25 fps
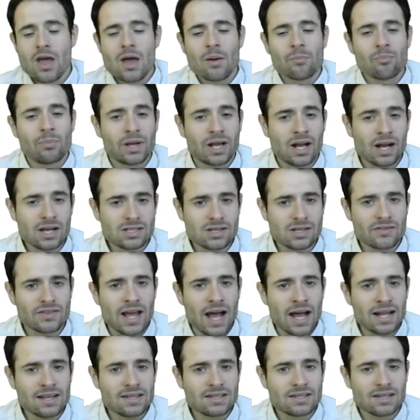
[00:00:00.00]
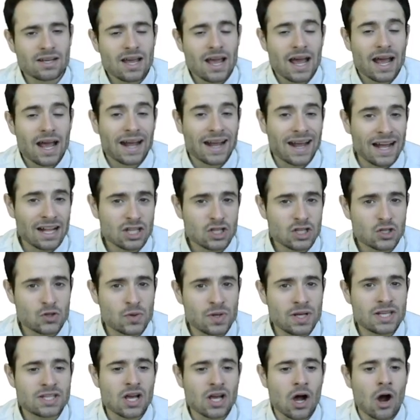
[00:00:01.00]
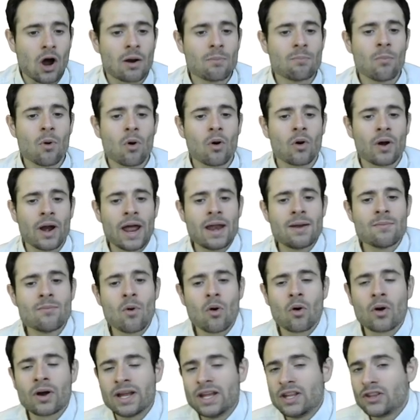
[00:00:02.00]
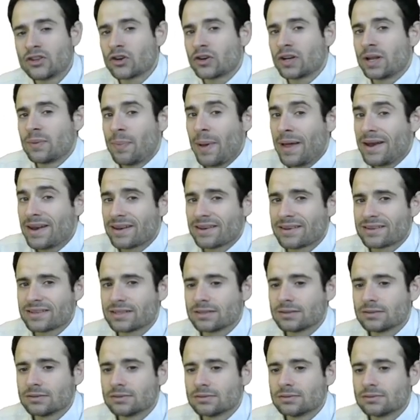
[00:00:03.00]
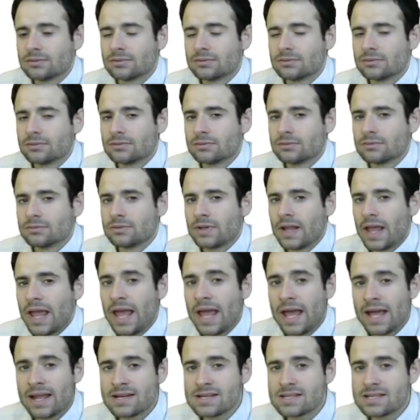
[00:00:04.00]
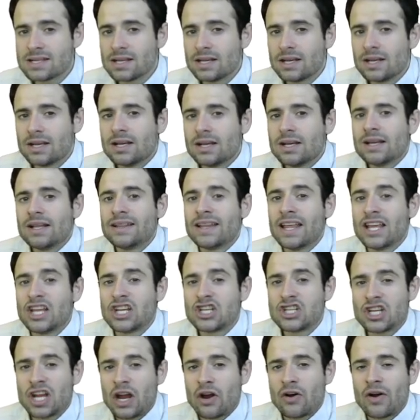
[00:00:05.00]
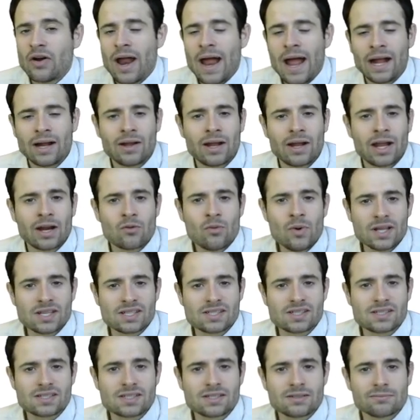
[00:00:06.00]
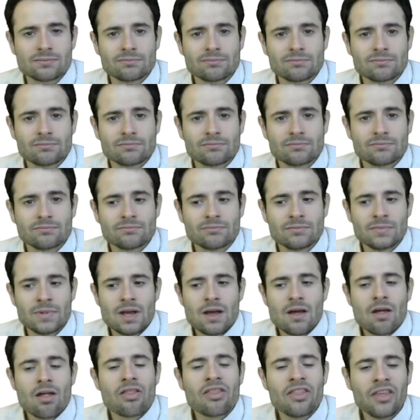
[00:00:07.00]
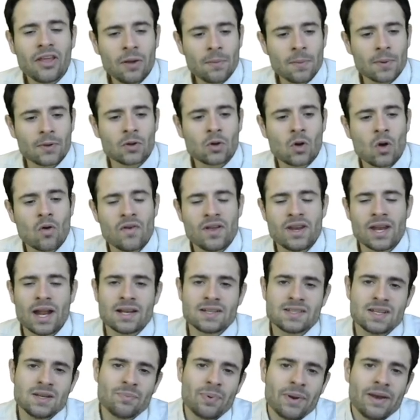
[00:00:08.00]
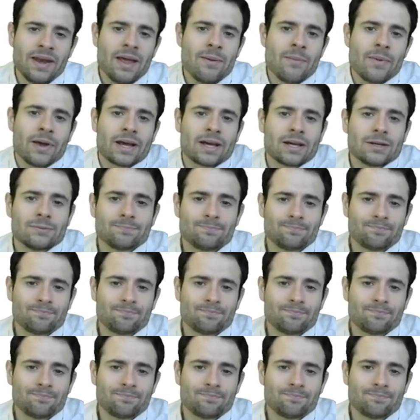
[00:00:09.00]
Because of that, countries are more and more interdependent and they share aggregate risks. Think about the COVID 19 pandemic.